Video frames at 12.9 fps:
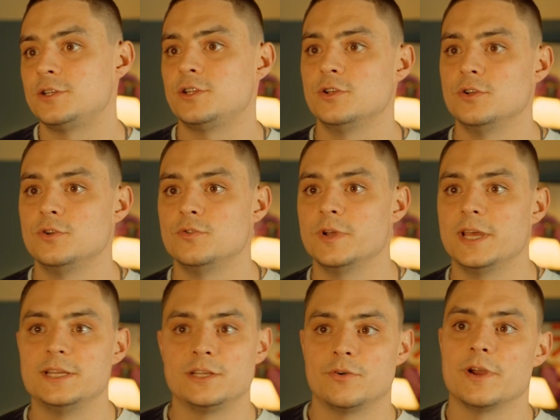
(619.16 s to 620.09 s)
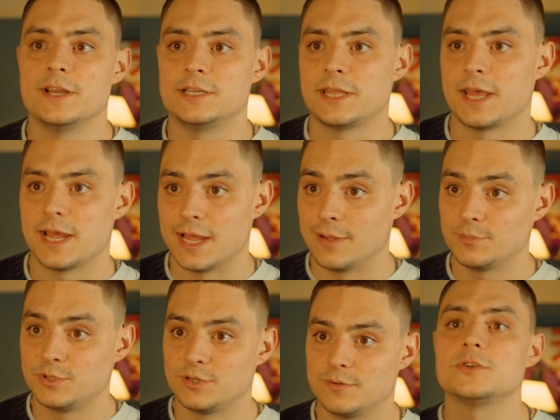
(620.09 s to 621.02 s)
to integrate into their
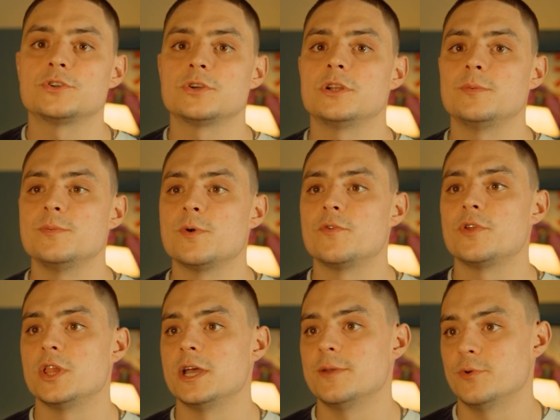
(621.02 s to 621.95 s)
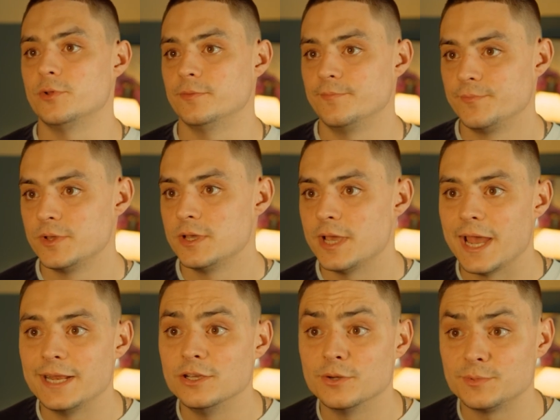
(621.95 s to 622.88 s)
apps. It's also going to be more reliable.
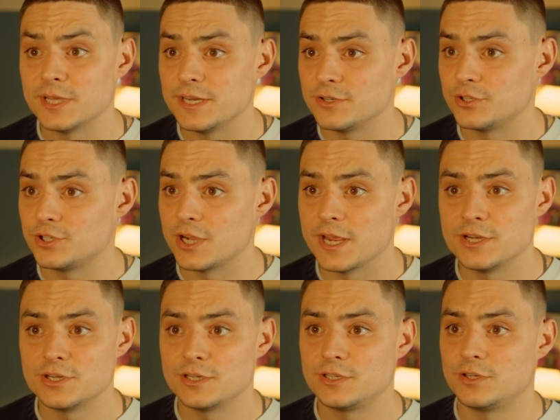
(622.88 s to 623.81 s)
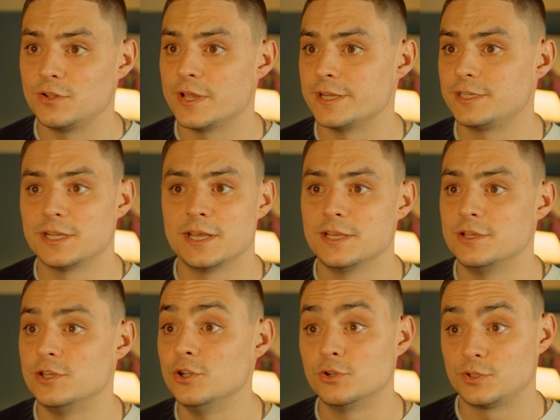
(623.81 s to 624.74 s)
Any updates or changes to, let's say,
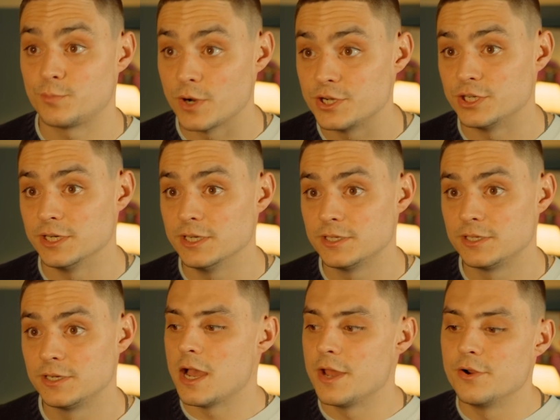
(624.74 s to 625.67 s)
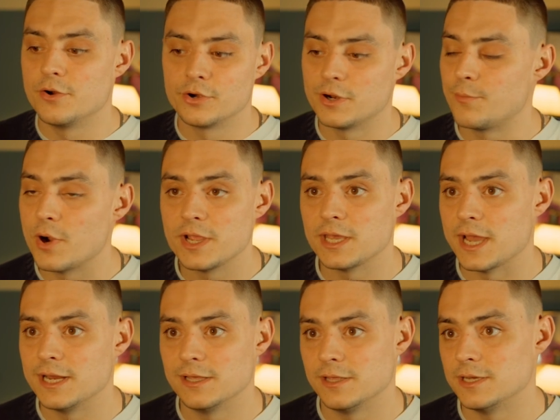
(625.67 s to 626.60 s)
Google spreadsheets are not going to break
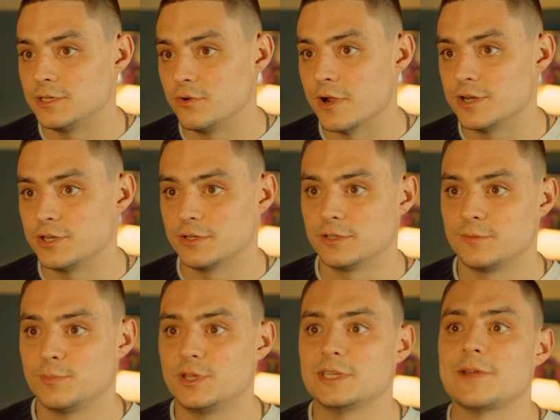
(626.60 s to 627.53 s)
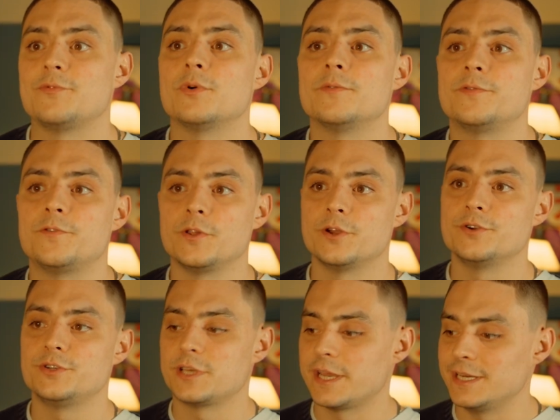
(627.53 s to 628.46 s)
any of the integrations because everyone
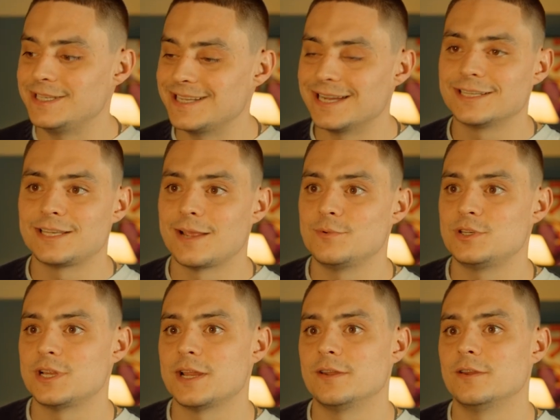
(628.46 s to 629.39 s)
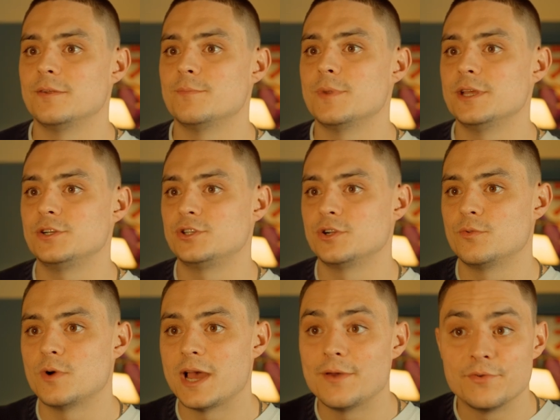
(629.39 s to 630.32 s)
follows that exact same standard and makes sure
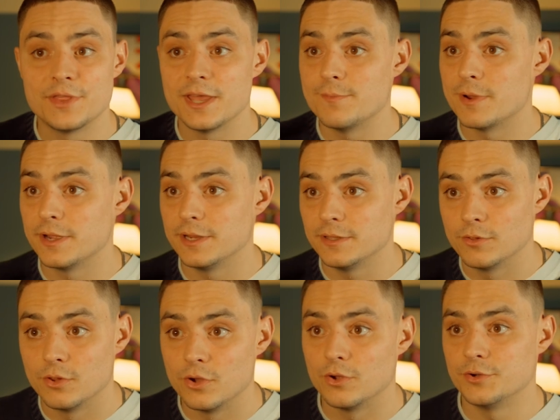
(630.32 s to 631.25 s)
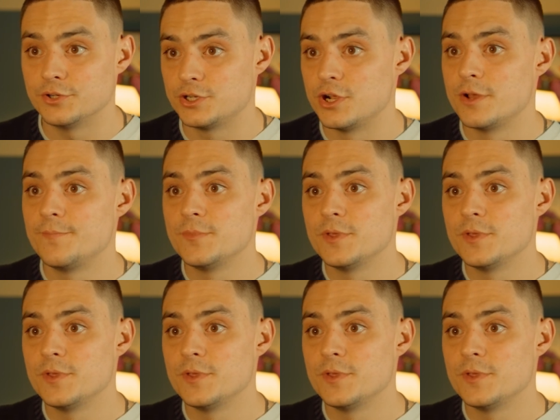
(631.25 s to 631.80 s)
whatever they might launch